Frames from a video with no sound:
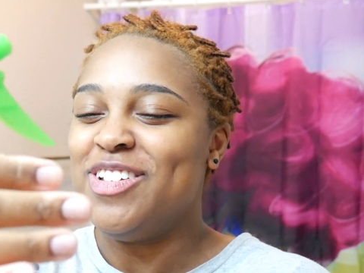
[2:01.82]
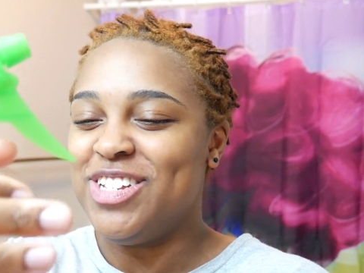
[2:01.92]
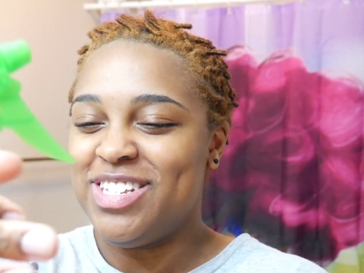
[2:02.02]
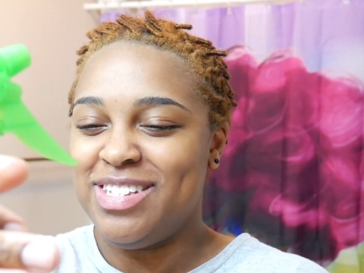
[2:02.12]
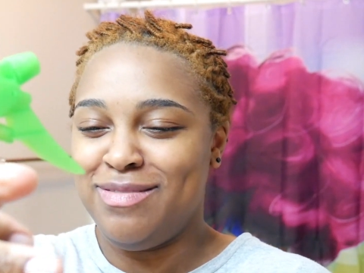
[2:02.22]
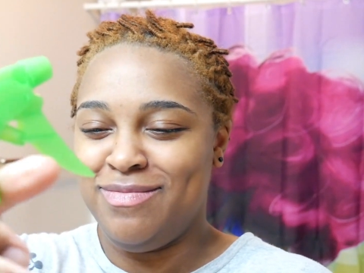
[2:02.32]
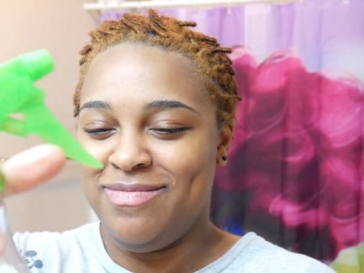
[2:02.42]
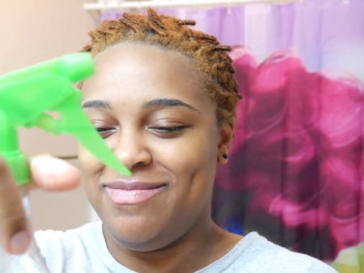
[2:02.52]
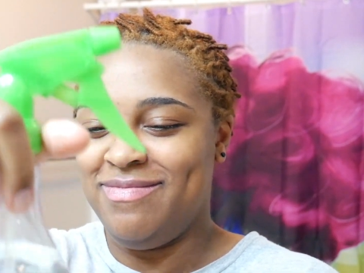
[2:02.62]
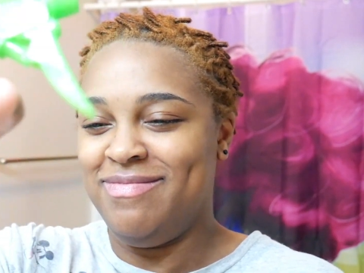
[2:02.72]
just
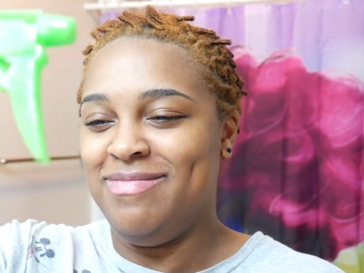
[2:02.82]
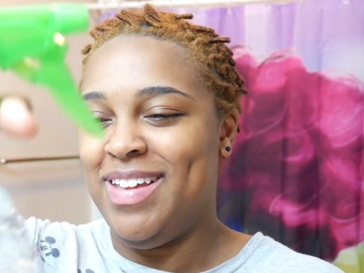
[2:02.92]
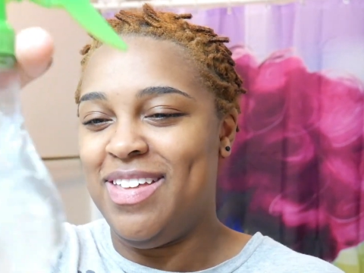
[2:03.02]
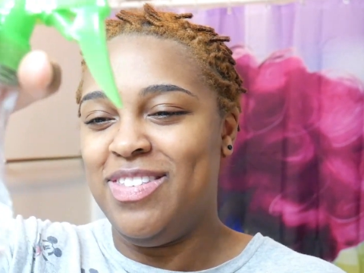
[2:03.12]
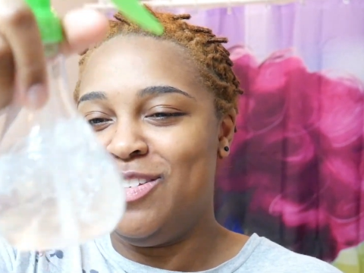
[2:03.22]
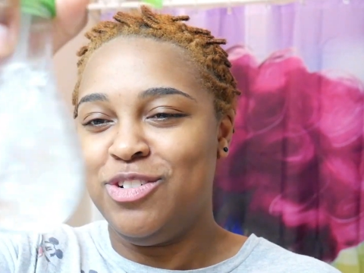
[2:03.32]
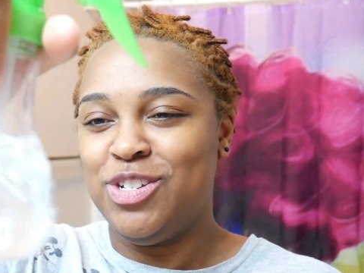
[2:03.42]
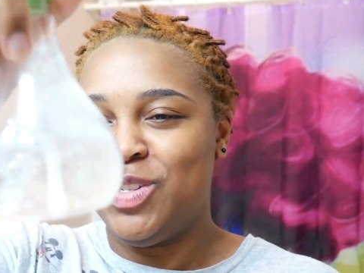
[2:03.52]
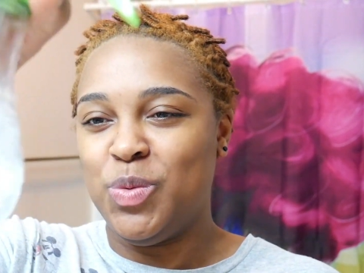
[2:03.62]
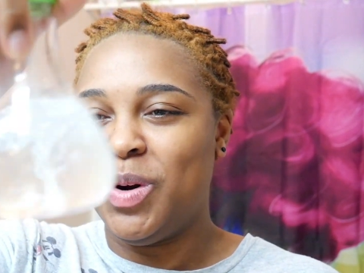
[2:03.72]

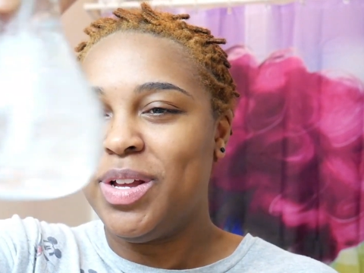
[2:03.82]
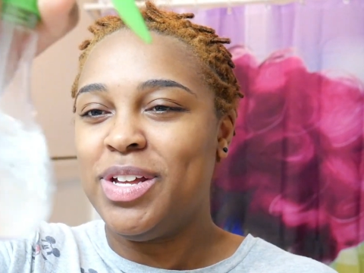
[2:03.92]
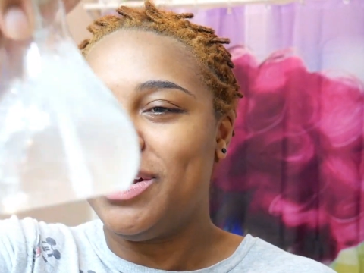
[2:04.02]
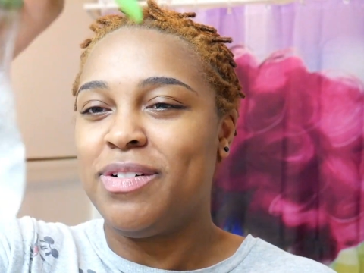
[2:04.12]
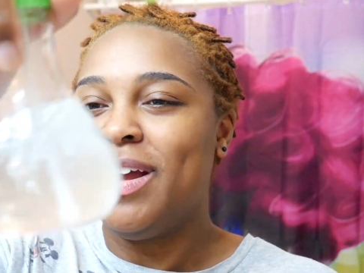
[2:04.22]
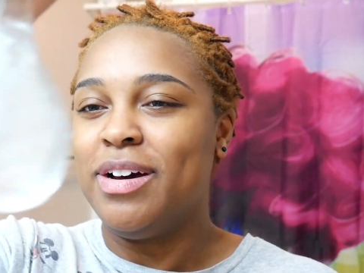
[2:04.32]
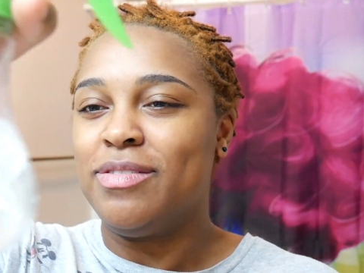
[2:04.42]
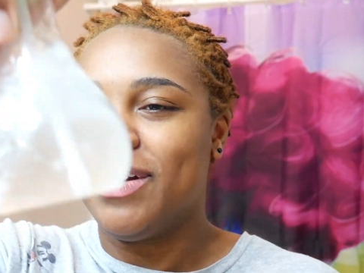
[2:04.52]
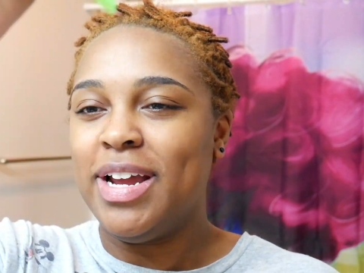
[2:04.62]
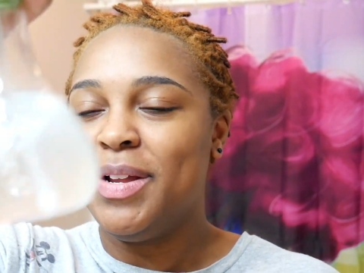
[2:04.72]
swirl it around,
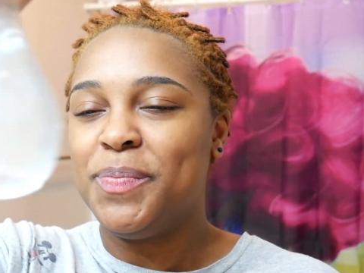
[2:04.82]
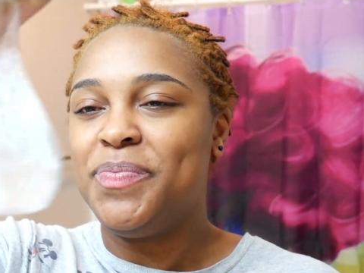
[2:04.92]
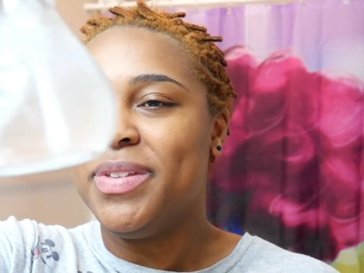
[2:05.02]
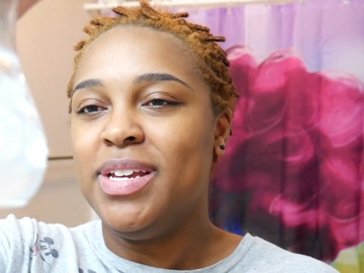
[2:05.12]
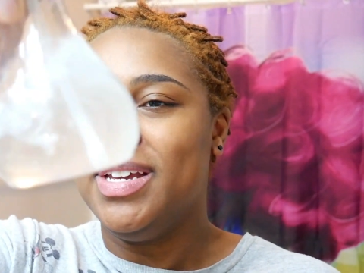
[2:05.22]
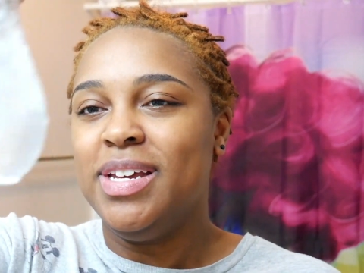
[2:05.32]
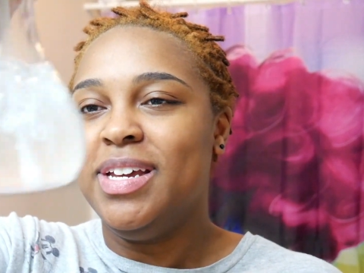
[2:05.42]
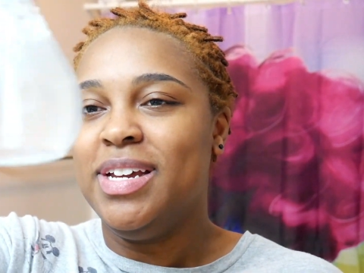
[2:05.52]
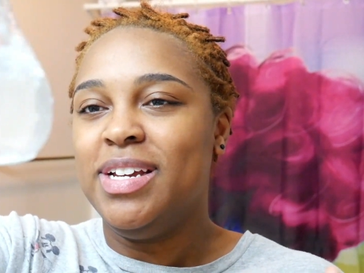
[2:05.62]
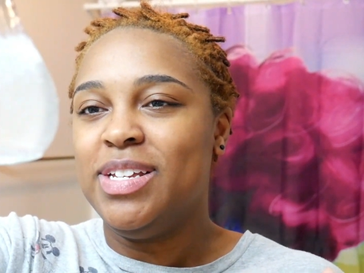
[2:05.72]
right?
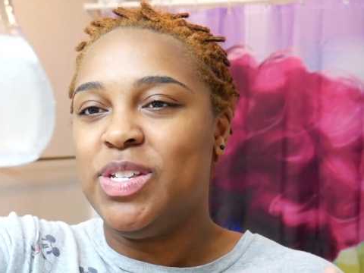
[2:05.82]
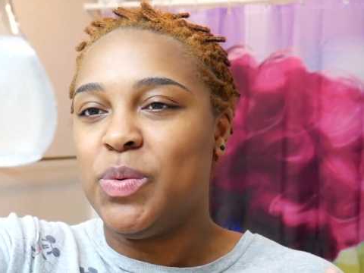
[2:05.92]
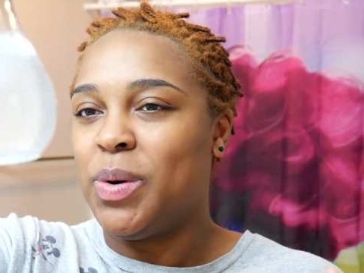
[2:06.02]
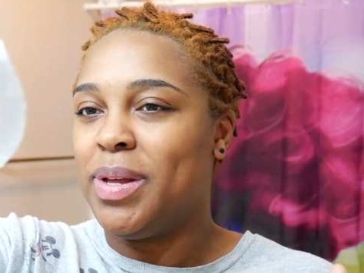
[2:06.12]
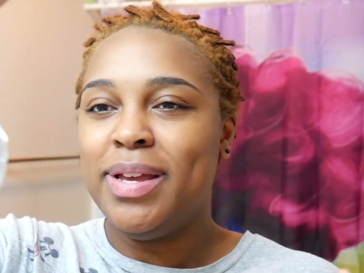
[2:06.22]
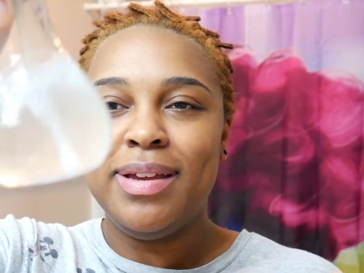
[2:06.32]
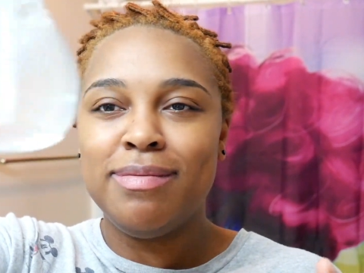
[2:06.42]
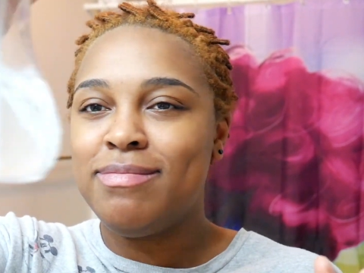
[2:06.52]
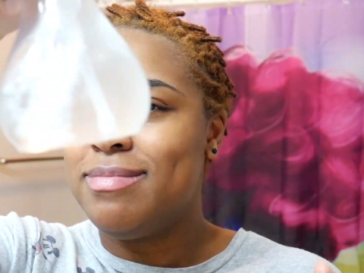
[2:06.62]
Swirl it,